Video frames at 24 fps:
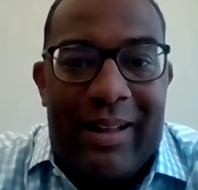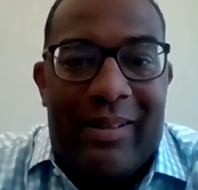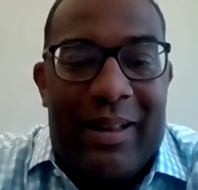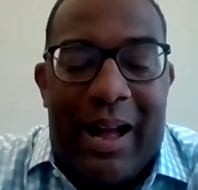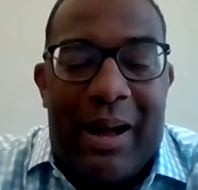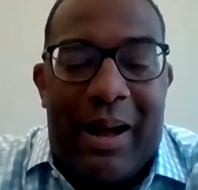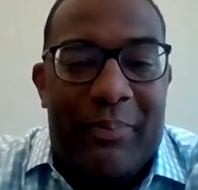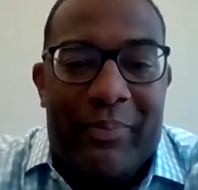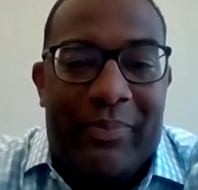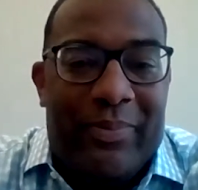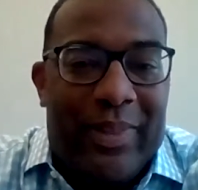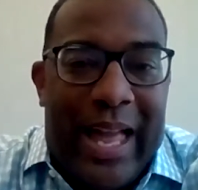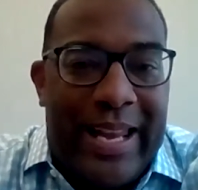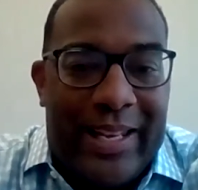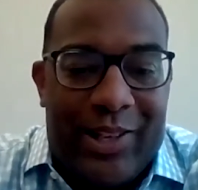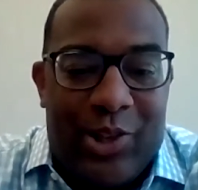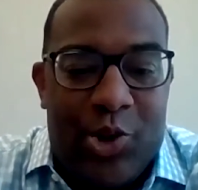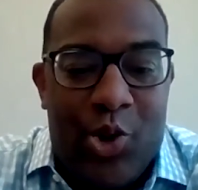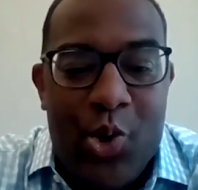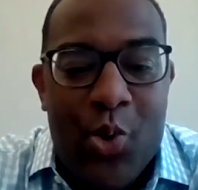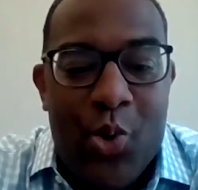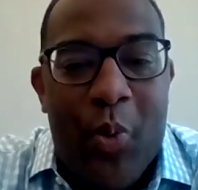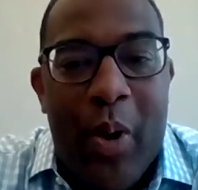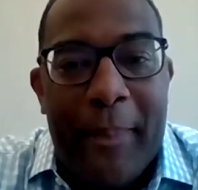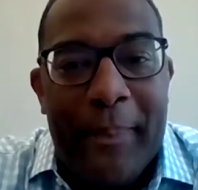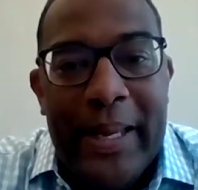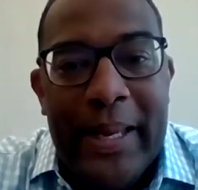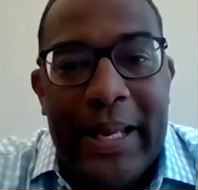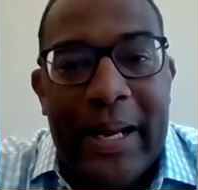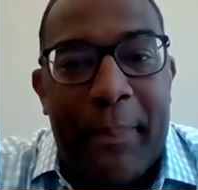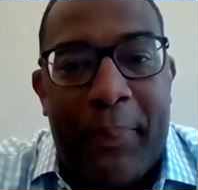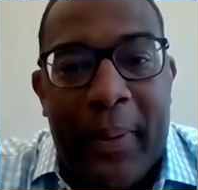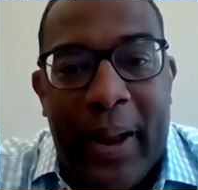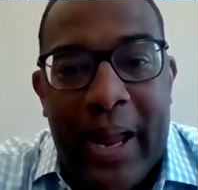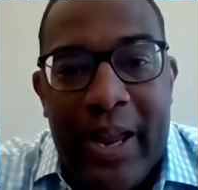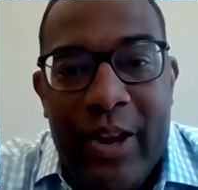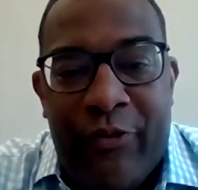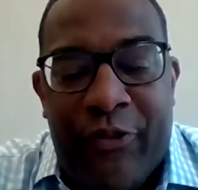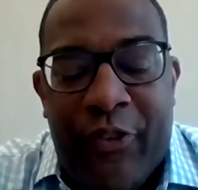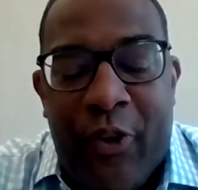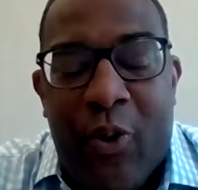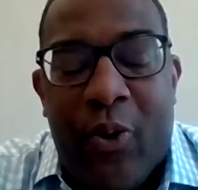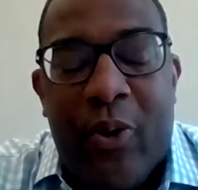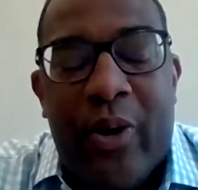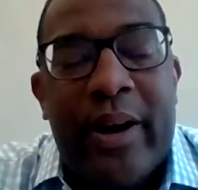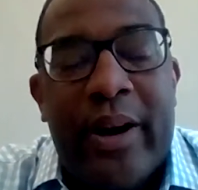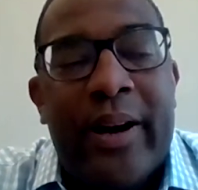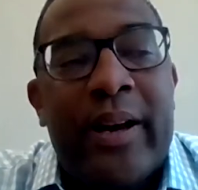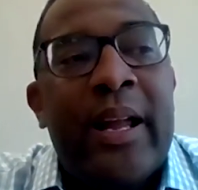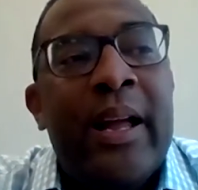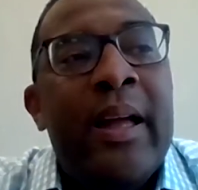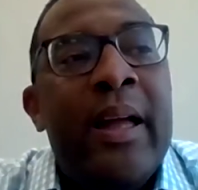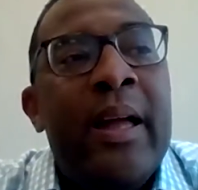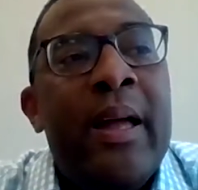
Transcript: I'm like, do you want me to pay for it?